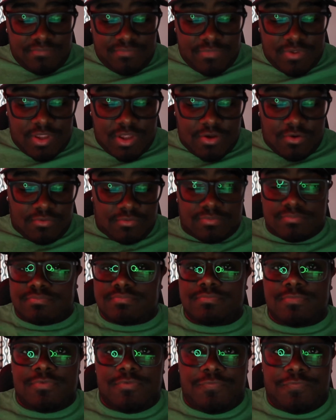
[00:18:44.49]
you know,
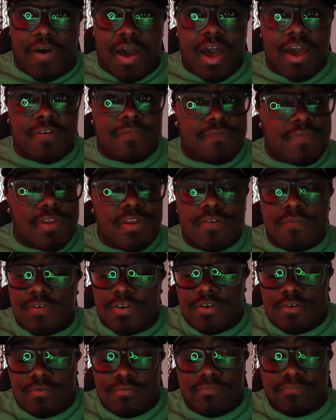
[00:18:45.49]
5 feet of
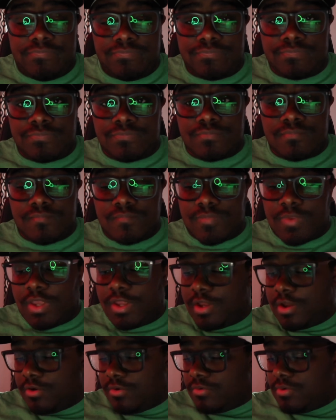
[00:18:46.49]
you,
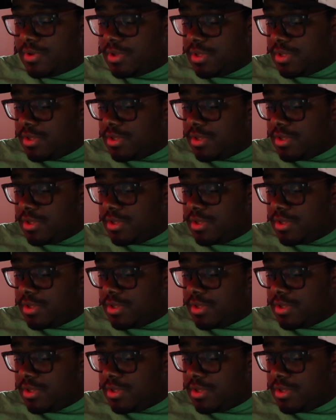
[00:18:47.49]
you know?